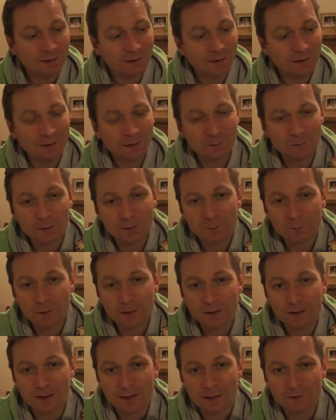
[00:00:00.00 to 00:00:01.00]
And I'm going to wear
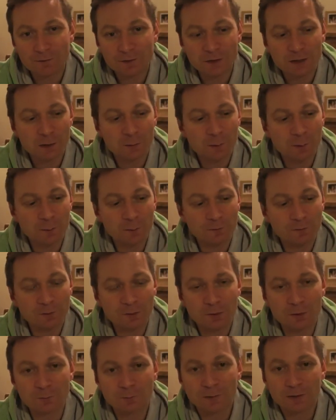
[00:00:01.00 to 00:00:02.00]
that every time I
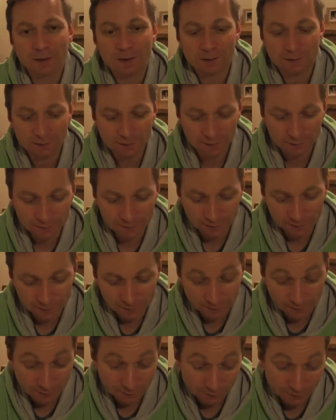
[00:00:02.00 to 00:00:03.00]
perform, and
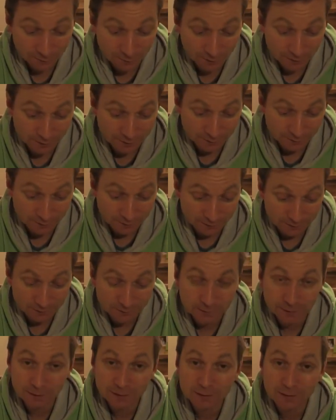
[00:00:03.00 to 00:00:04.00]
that will remind me,
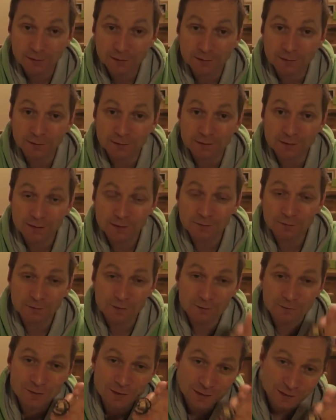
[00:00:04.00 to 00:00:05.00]
I think. And so if you
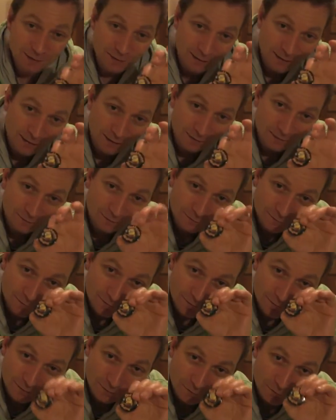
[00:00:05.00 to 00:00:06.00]
ever see that,
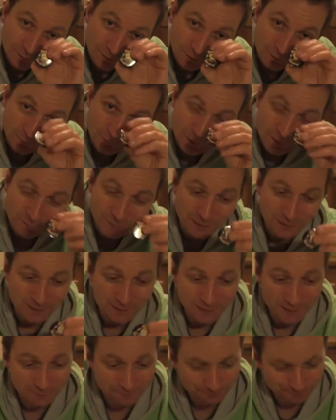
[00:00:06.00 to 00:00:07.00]
You know what it means
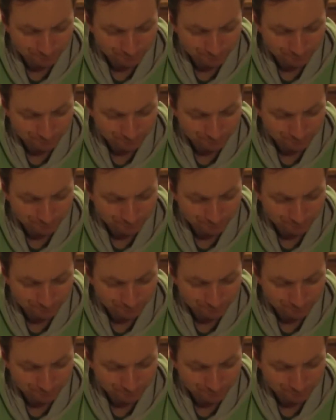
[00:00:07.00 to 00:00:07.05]
now.